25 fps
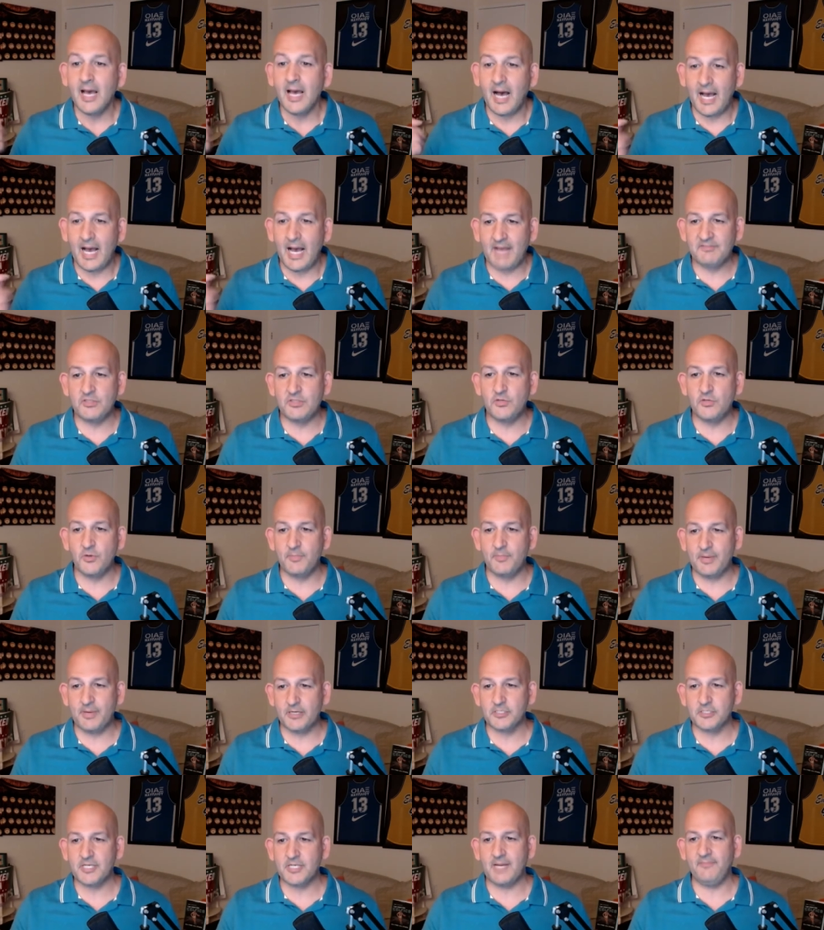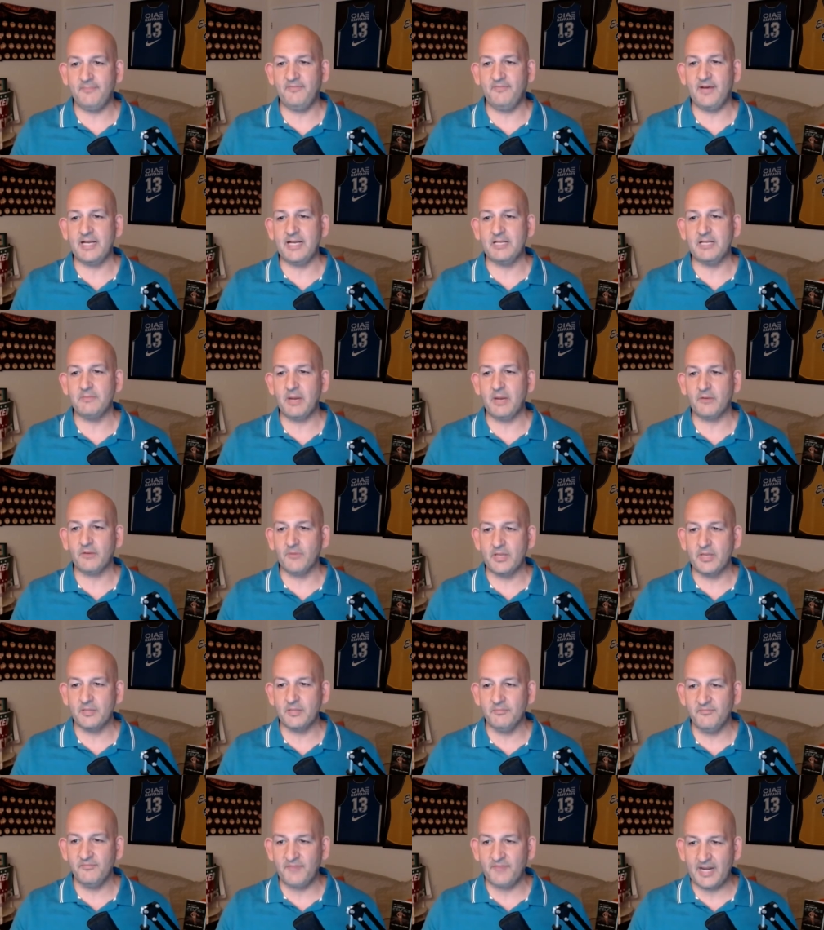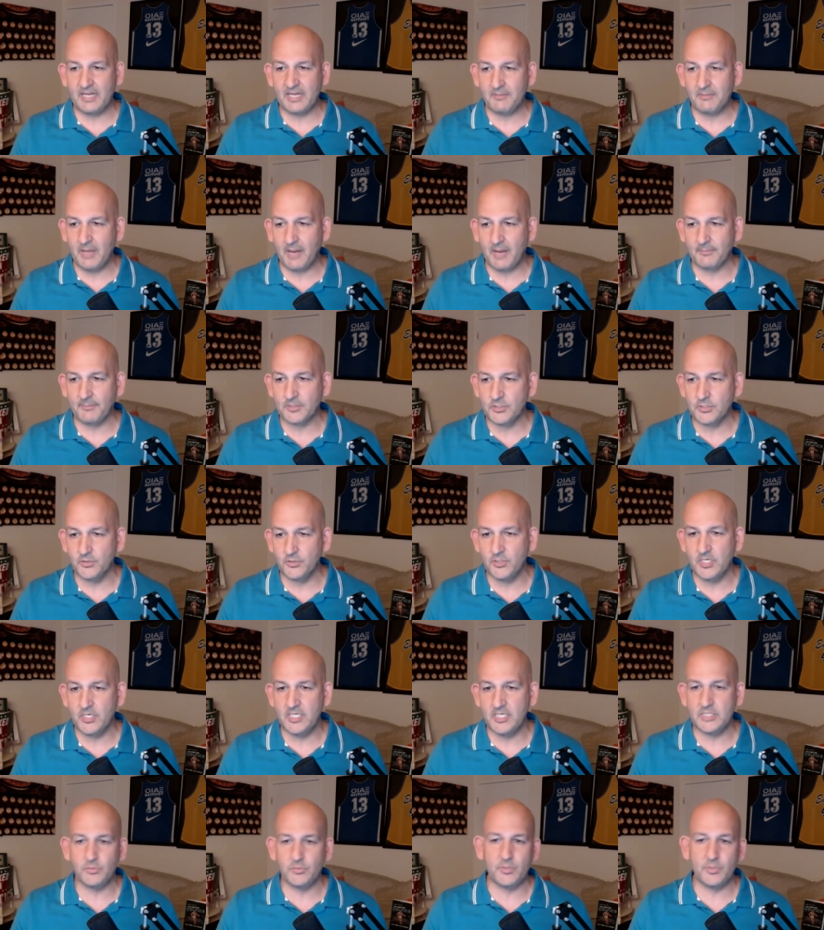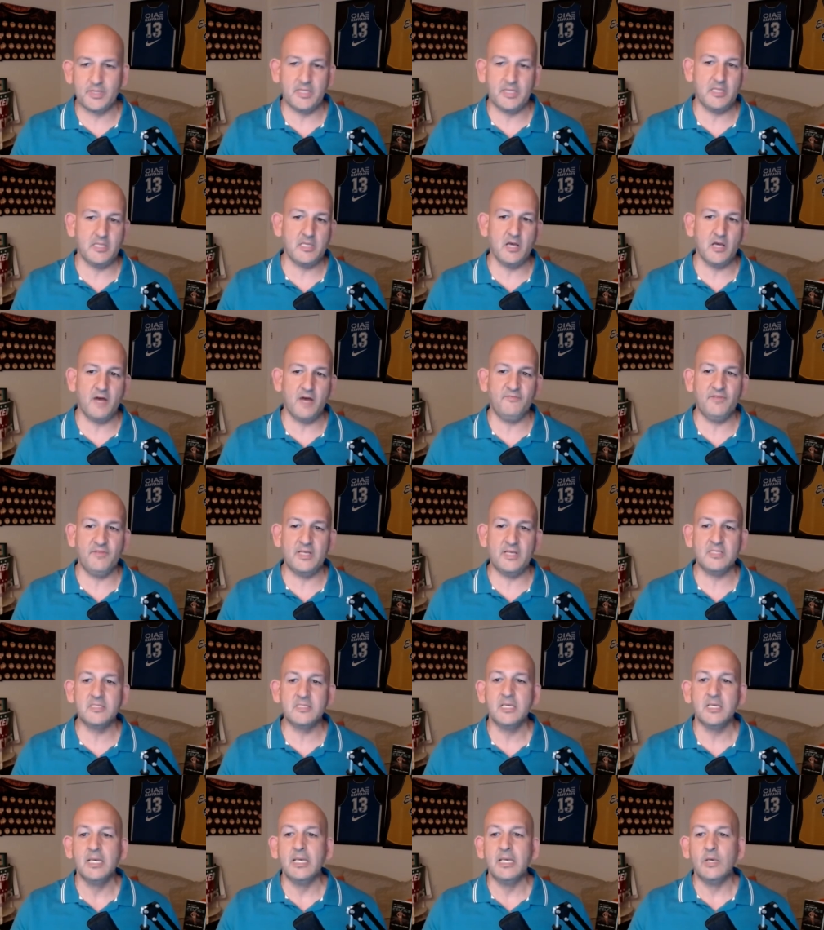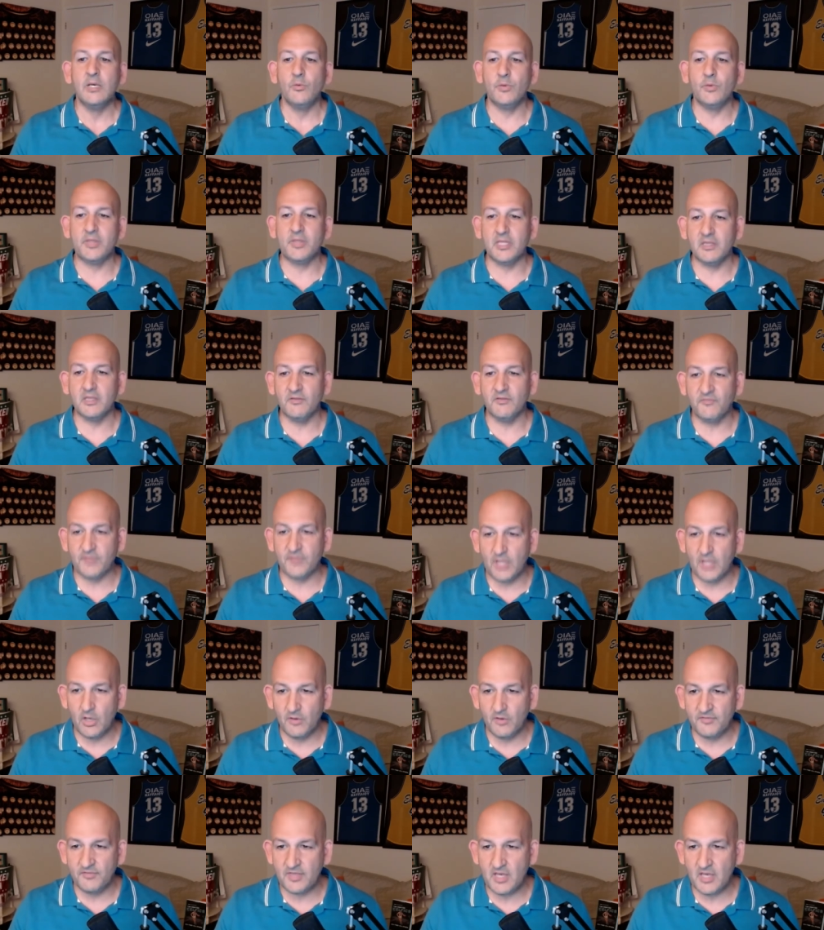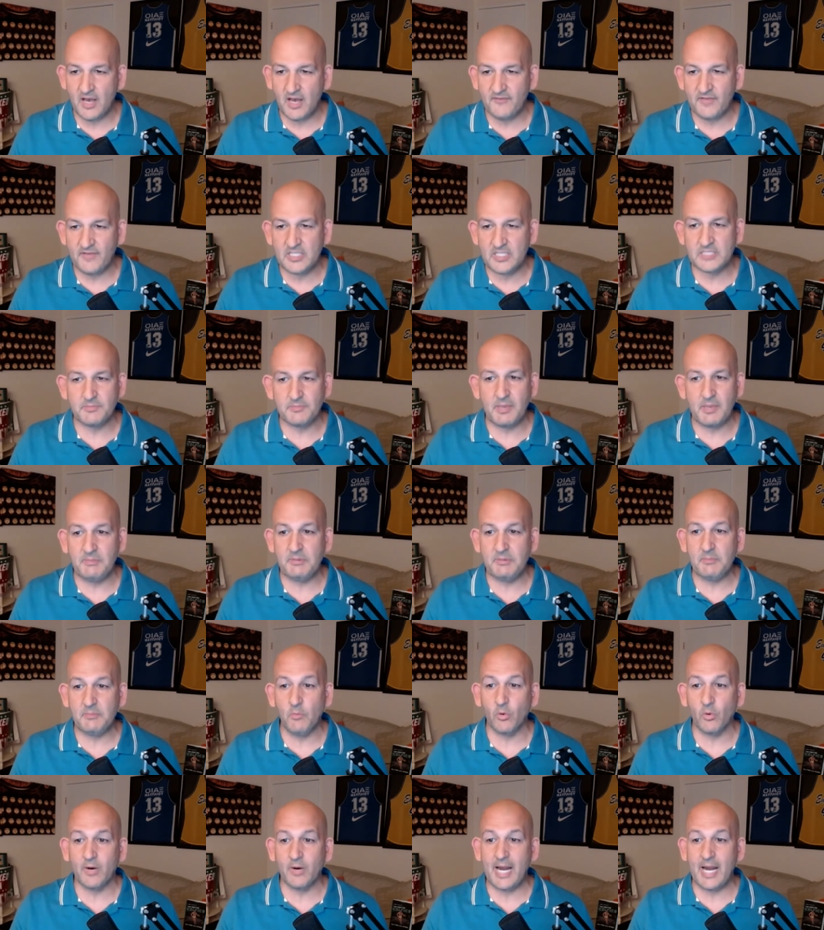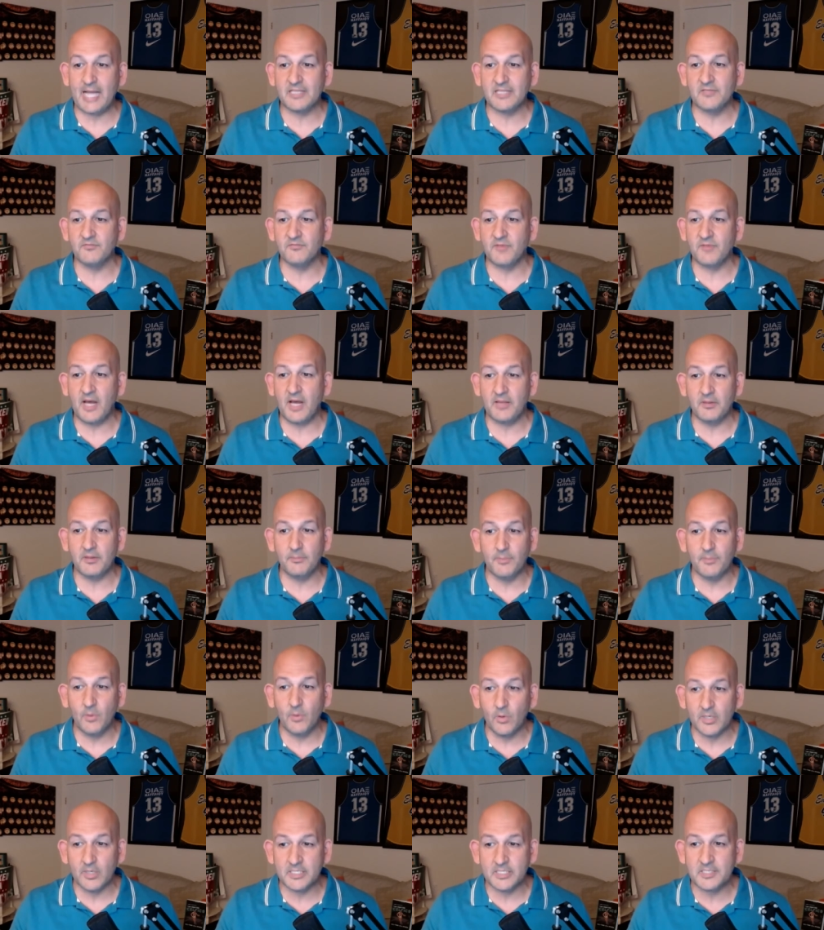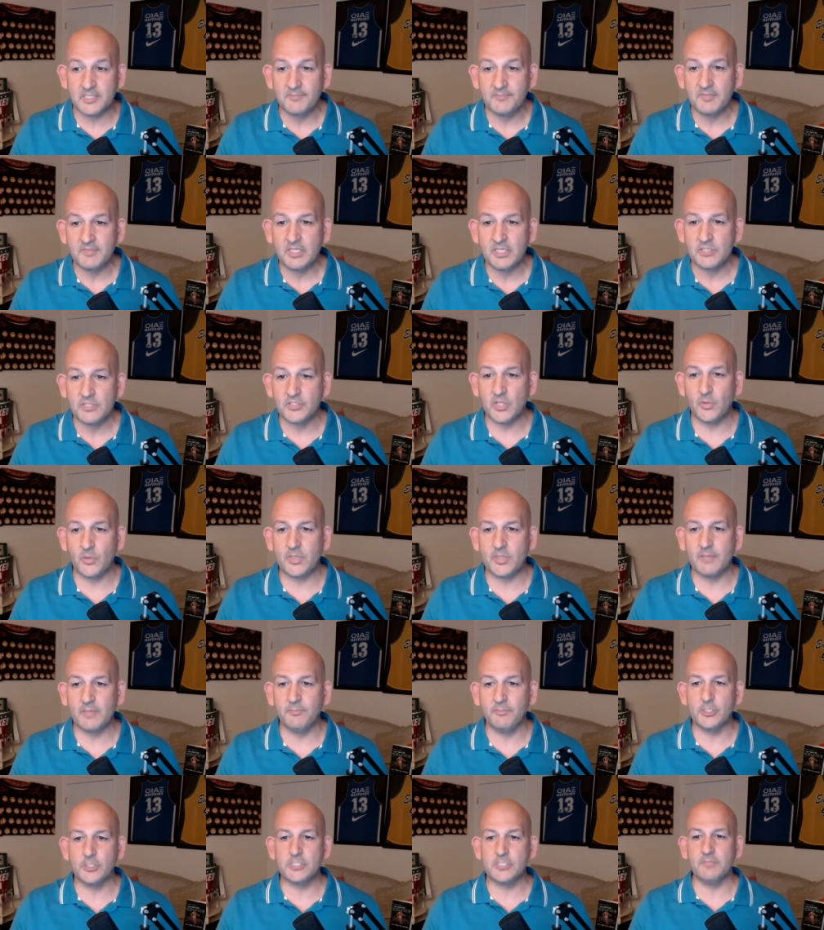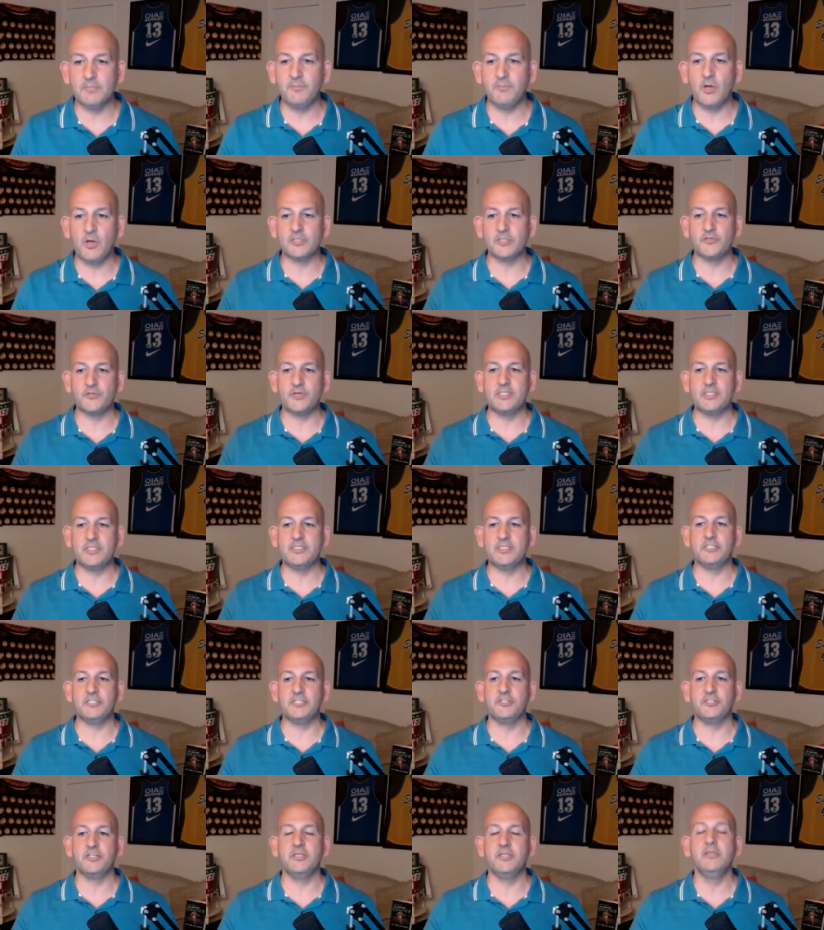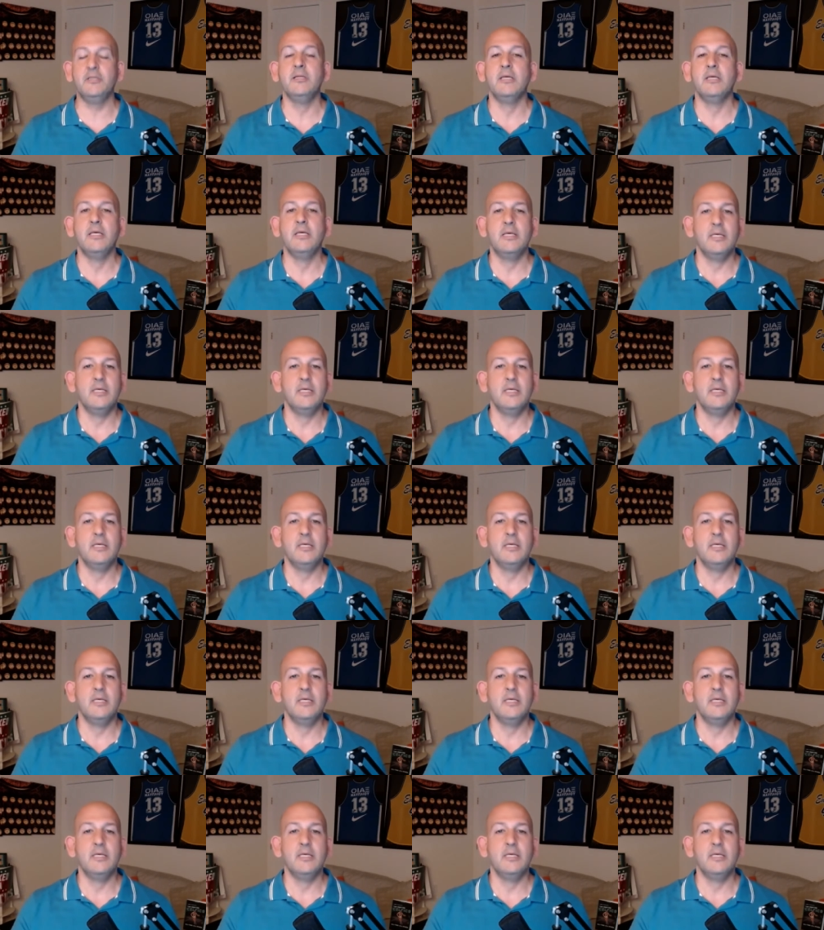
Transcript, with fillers: I have to do a better job finding my rhythm, finding my opportunities within the offense, within the flow of the offense, maybe more active on the boards so that we can push the ball in transition,